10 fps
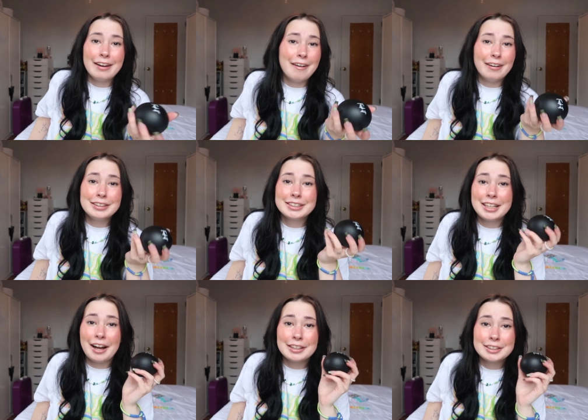and
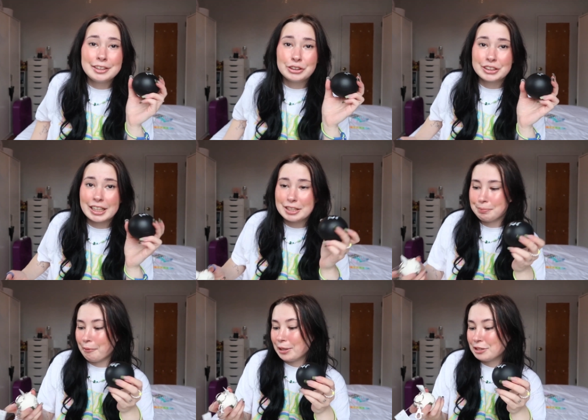honestly, icing just gets
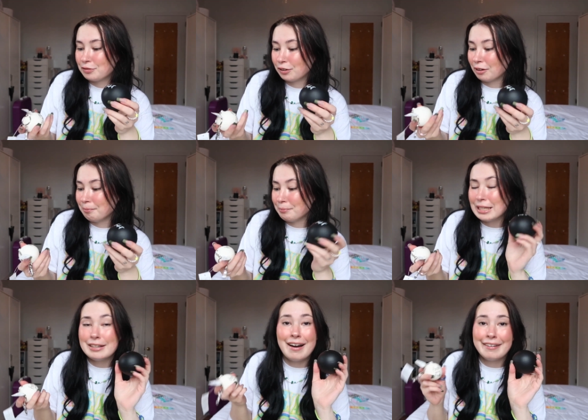points for
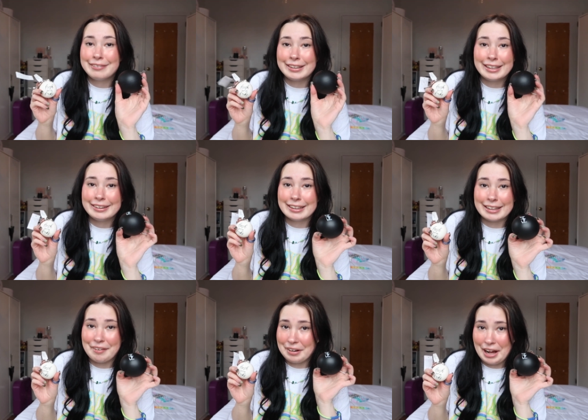me not thinking that
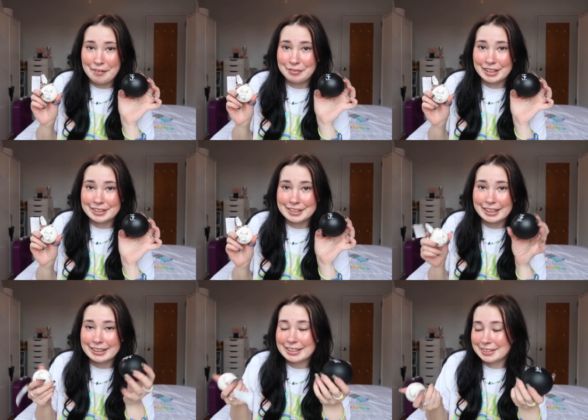they would have things
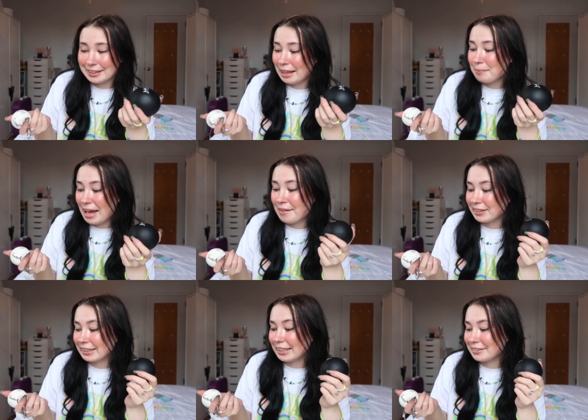like this and them
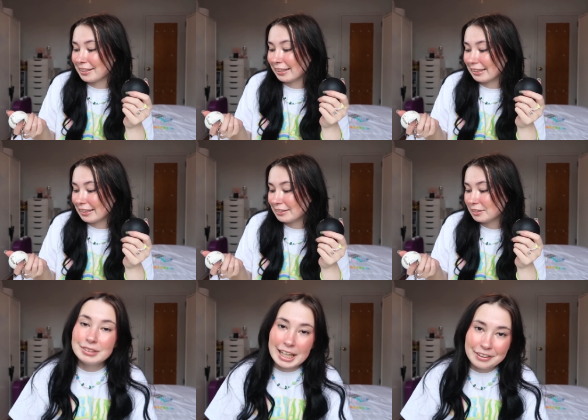having things like
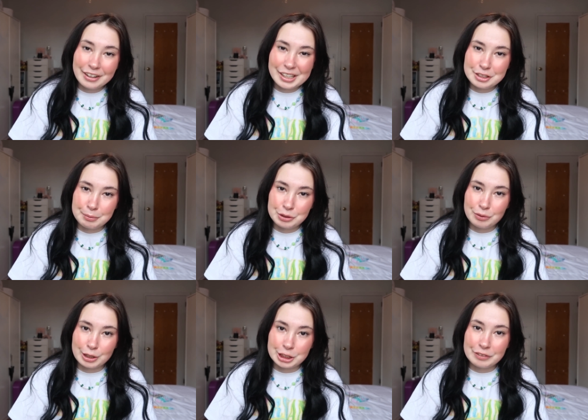this. Thank you guys so much
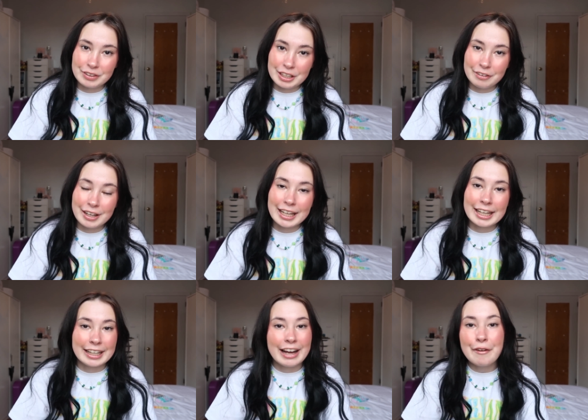for watching the video and
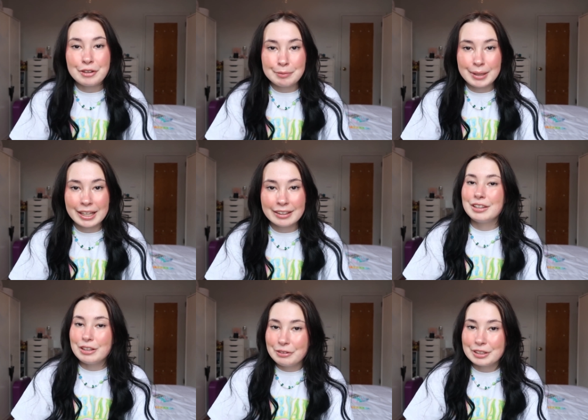hanging out with me.
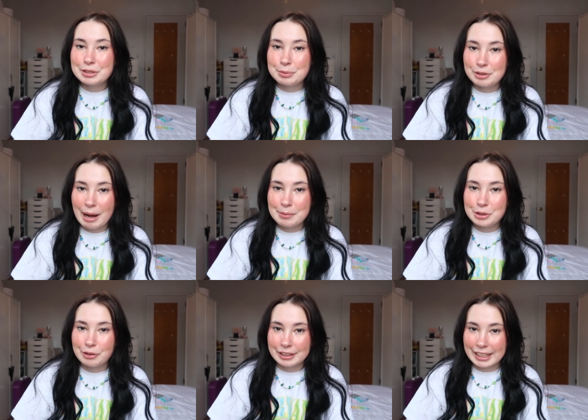You can subscribe to
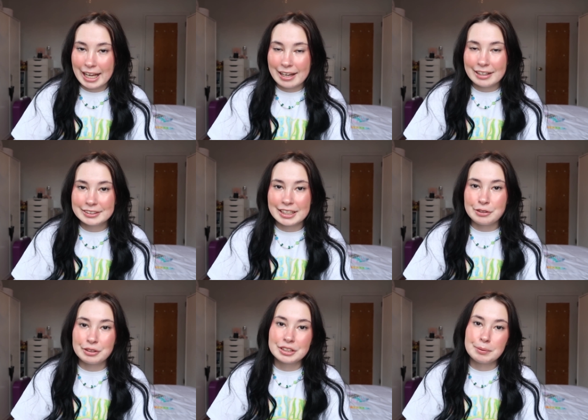join the chaos, and
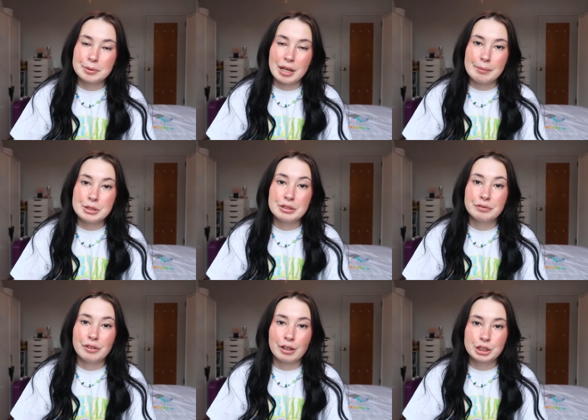you can subscribe to the
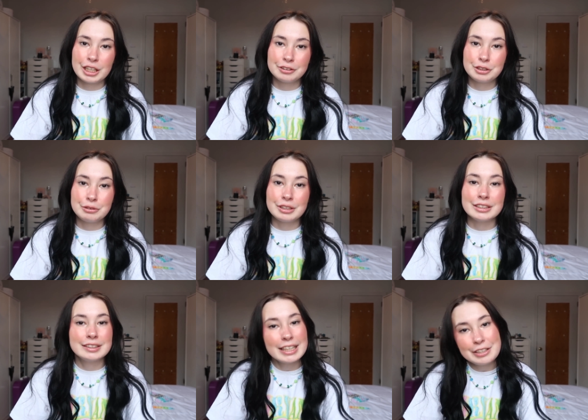vlog channel to
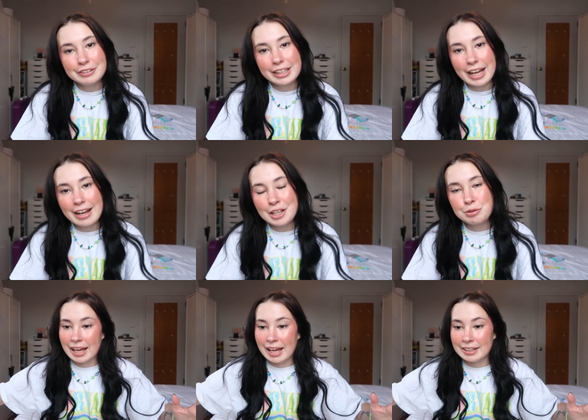continue the chaos.
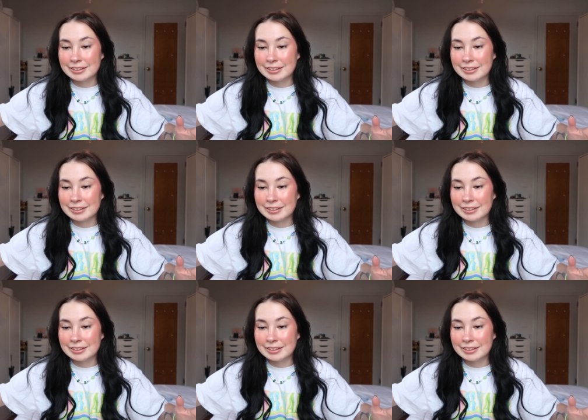And